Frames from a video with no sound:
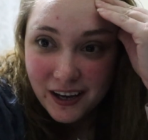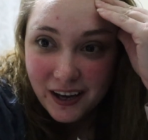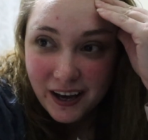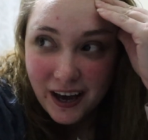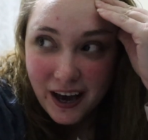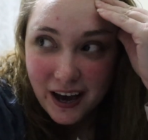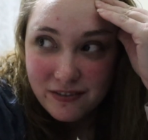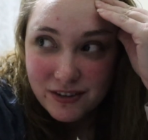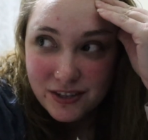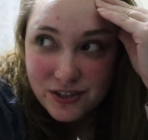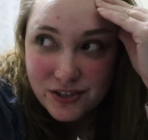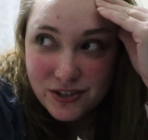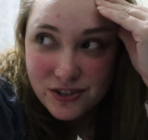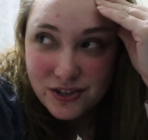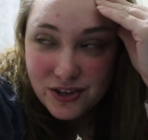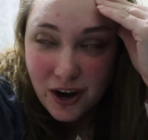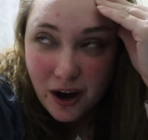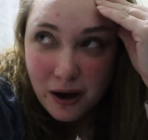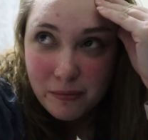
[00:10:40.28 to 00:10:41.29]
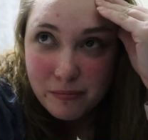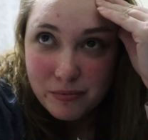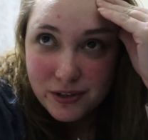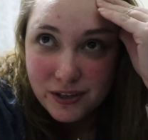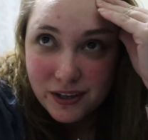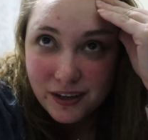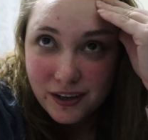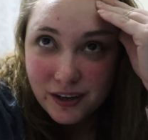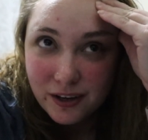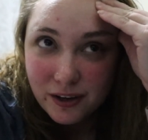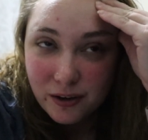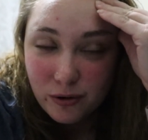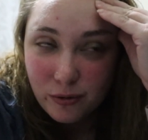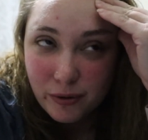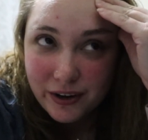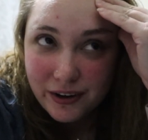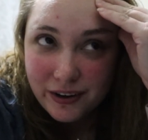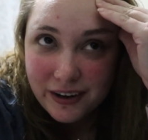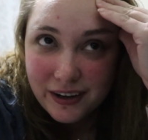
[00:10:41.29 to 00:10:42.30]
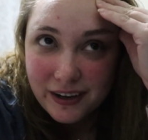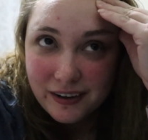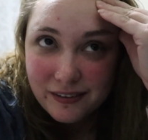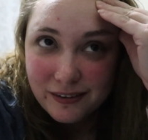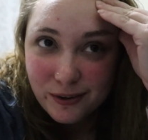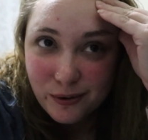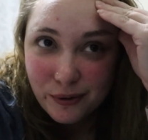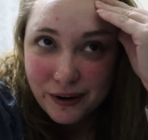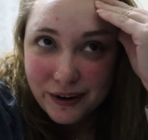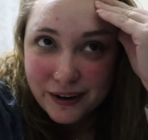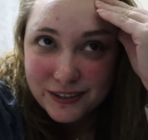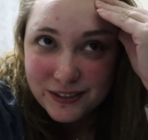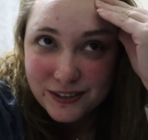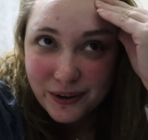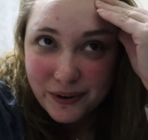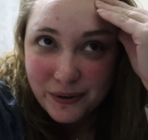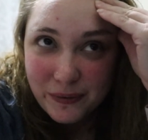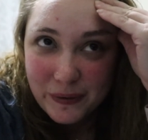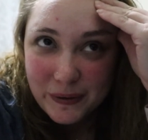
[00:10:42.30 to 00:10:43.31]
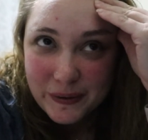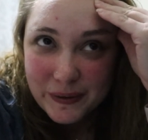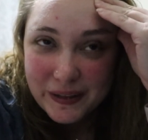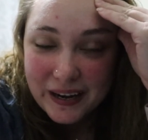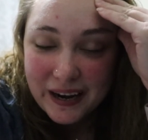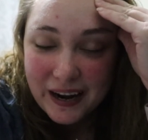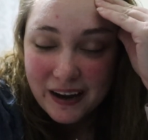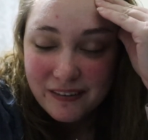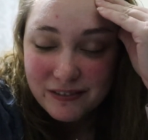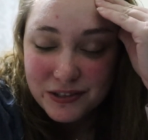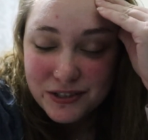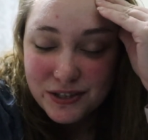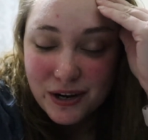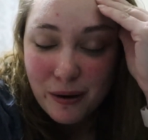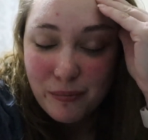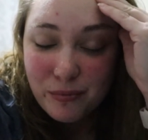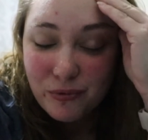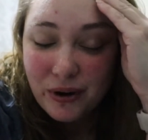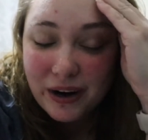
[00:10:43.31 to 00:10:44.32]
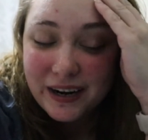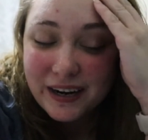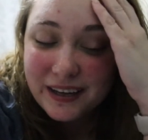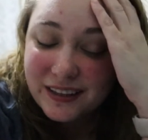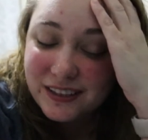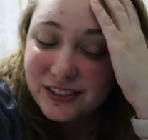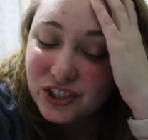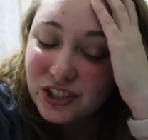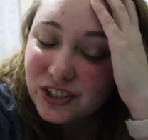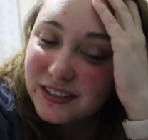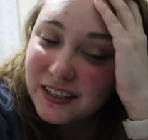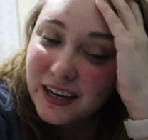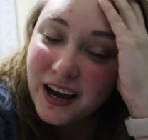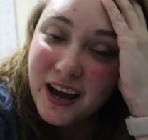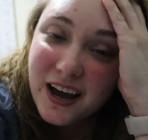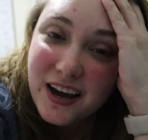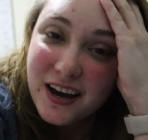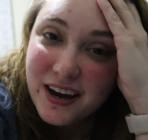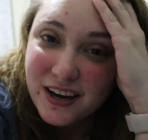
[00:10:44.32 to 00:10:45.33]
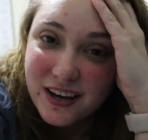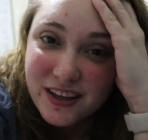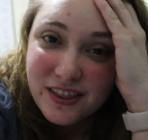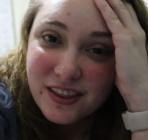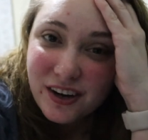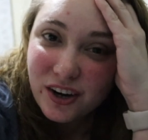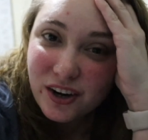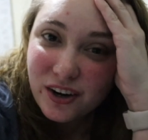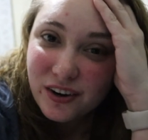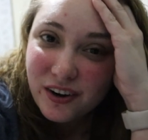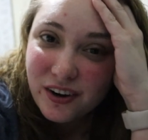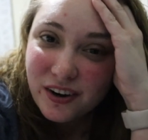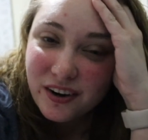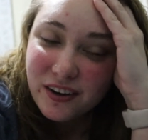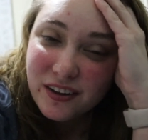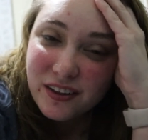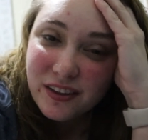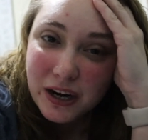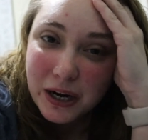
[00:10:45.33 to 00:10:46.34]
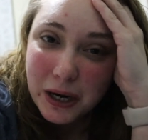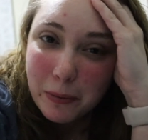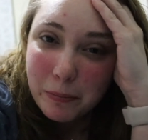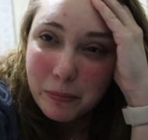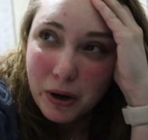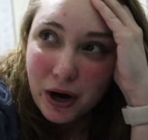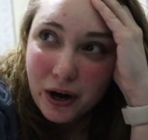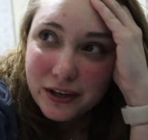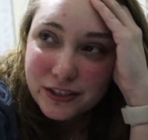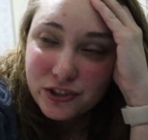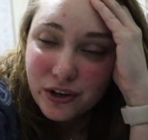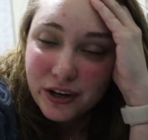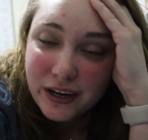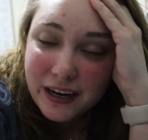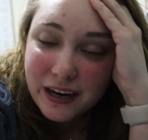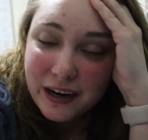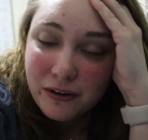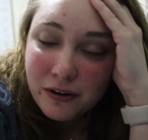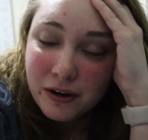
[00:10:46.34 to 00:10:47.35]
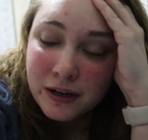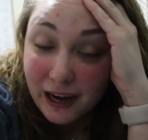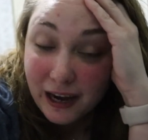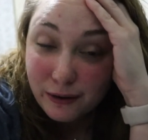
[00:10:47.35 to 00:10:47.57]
I haven't stopped querying. Querying's on hold and I haven't stopped writing. It's just they're they're on pause right now.